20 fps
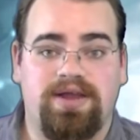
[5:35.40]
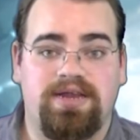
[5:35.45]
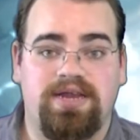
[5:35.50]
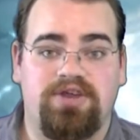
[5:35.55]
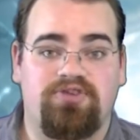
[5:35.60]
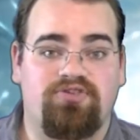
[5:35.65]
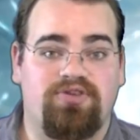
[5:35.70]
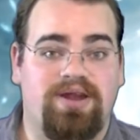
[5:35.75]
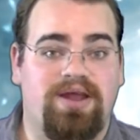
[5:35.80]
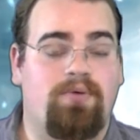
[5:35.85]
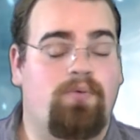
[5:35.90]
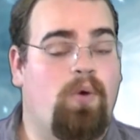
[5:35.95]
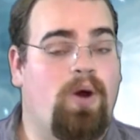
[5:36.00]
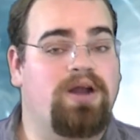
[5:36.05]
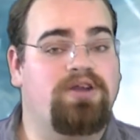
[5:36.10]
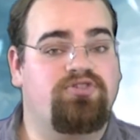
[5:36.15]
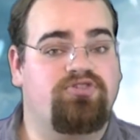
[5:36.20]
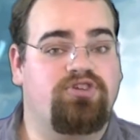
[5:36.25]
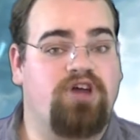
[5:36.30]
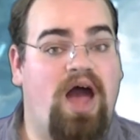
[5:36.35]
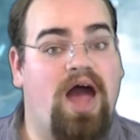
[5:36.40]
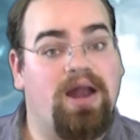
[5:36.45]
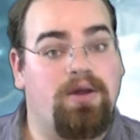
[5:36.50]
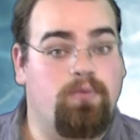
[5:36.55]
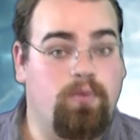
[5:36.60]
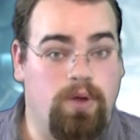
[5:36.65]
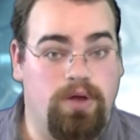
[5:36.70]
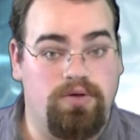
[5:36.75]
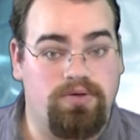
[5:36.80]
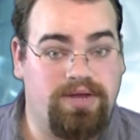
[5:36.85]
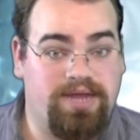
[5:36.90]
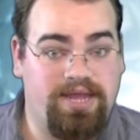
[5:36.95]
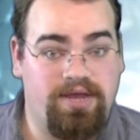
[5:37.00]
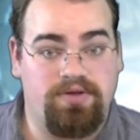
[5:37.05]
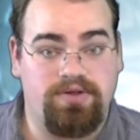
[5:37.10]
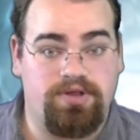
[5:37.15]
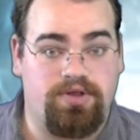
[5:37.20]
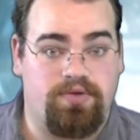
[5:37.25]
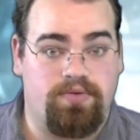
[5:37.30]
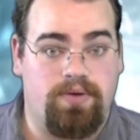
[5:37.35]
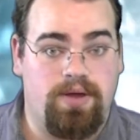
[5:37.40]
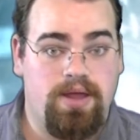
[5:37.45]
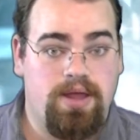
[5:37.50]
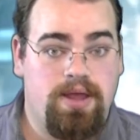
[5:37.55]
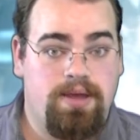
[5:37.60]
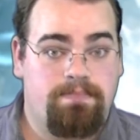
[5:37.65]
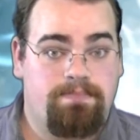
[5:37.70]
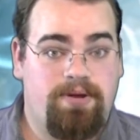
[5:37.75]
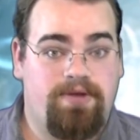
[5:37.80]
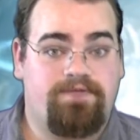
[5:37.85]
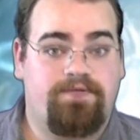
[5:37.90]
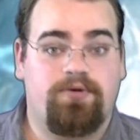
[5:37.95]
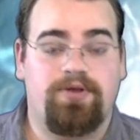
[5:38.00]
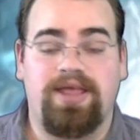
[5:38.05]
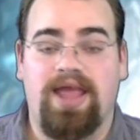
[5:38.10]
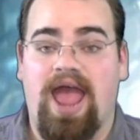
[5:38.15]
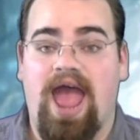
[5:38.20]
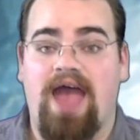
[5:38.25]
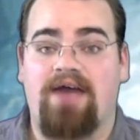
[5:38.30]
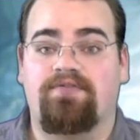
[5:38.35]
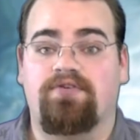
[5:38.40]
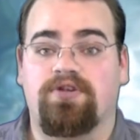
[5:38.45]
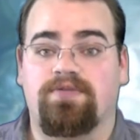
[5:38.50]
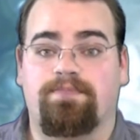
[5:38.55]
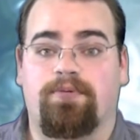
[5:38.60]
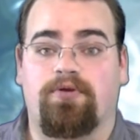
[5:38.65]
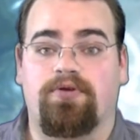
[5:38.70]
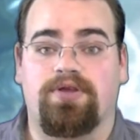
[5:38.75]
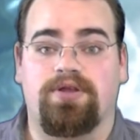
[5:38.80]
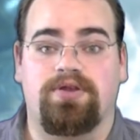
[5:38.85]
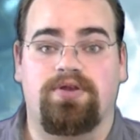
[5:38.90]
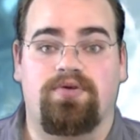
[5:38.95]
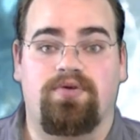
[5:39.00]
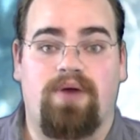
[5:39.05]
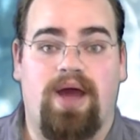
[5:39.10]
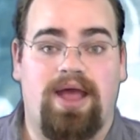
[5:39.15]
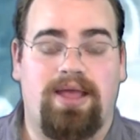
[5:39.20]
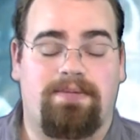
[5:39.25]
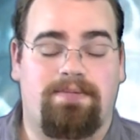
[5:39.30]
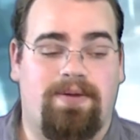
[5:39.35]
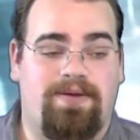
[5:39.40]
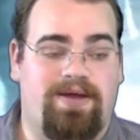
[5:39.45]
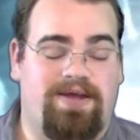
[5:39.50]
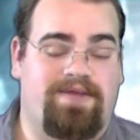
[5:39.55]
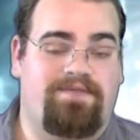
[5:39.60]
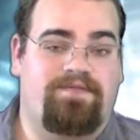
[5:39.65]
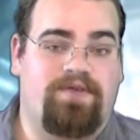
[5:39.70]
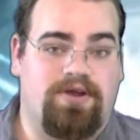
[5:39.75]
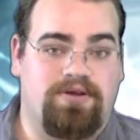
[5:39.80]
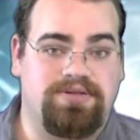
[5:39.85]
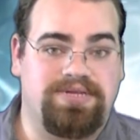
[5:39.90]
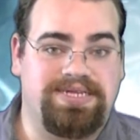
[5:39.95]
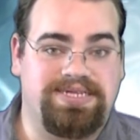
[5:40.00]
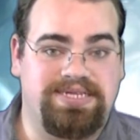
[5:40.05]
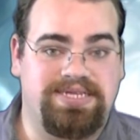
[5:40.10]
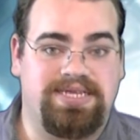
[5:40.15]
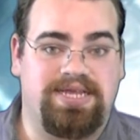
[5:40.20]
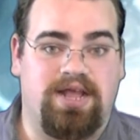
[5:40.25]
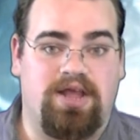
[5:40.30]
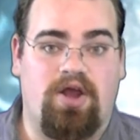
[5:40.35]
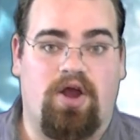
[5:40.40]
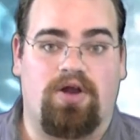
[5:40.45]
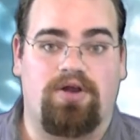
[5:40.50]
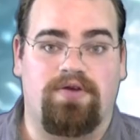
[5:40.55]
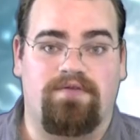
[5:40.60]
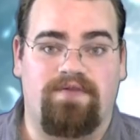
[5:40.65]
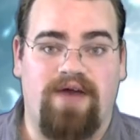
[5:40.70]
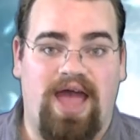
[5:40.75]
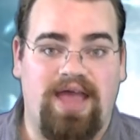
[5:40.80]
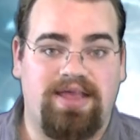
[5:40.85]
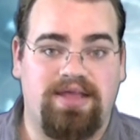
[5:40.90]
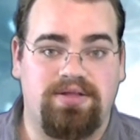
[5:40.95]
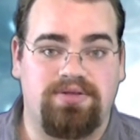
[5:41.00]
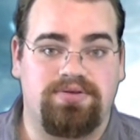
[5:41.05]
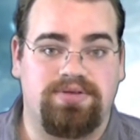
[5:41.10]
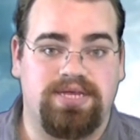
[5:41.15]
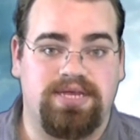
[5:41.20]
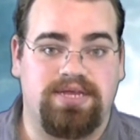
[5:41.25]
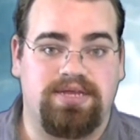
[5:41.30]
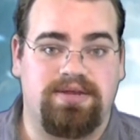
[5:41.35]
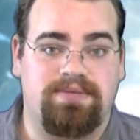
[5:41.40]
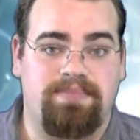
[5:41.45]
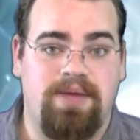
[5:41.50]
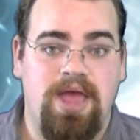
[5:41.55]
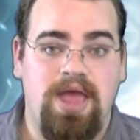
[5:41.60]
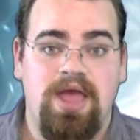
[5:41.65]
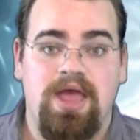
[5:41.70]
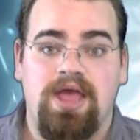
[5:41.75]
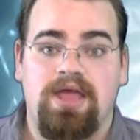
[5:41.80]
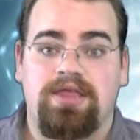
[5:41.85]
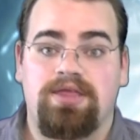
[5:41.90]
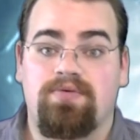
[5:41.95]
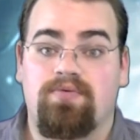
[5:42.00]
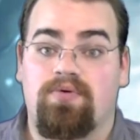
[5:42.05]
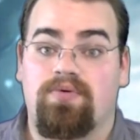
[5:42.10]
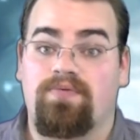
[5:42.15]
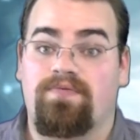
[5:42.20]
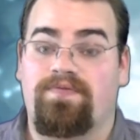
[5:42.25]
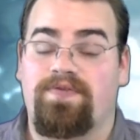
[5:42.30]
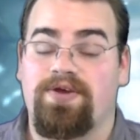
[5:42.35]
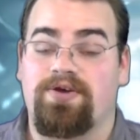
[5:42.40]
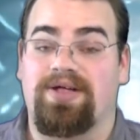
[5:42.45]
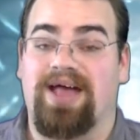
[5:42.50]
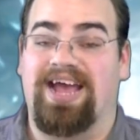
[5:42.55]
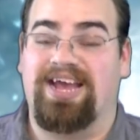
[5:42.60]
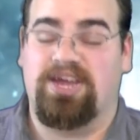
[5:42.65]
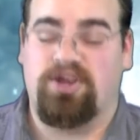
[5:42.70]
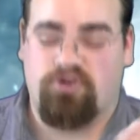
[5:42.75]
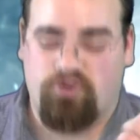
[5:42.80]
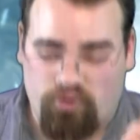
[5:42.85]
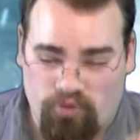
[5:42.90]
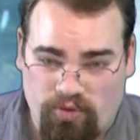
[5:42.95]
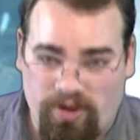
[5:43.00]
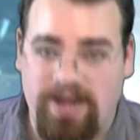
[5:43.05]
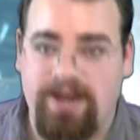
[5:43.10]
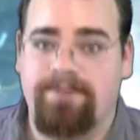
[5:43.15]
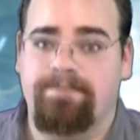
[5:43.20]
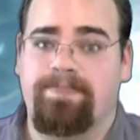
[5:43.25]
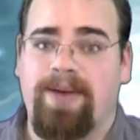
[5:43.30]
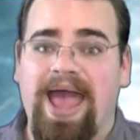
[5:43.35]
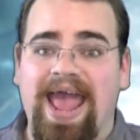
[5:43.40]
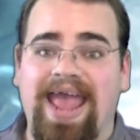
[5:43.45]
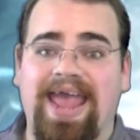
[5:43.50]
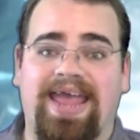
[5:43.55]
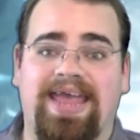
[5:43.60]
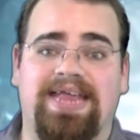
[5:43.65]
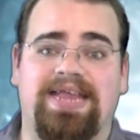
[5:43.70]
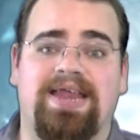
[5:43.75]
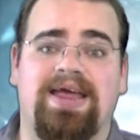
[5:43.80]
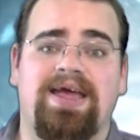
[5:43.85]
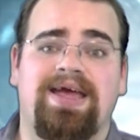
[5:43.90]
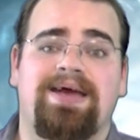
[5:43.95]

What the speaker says: condition, one shot will kill you. But for the average person who has a fairly decent cardiovascular system, you will feel extreme pain,